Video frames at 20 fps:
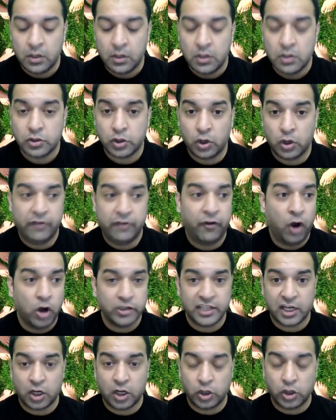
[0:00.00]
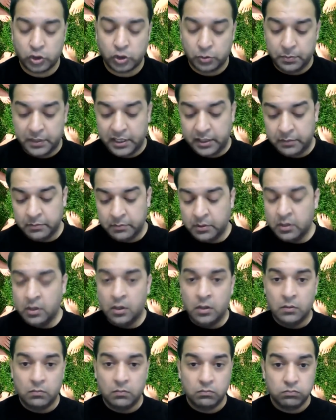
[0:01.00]
So if Jose goes to me,
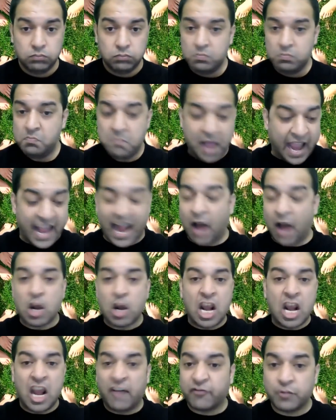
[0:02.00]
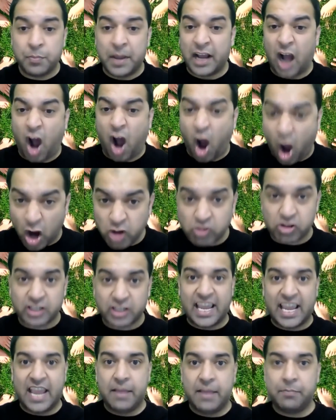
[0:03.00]
man, I'd love to make
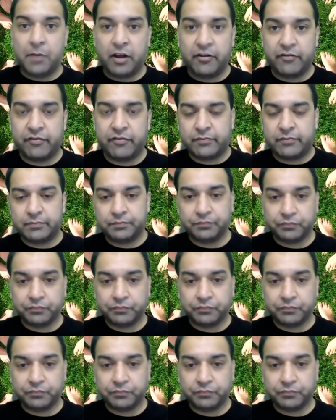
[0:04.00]
100K a month.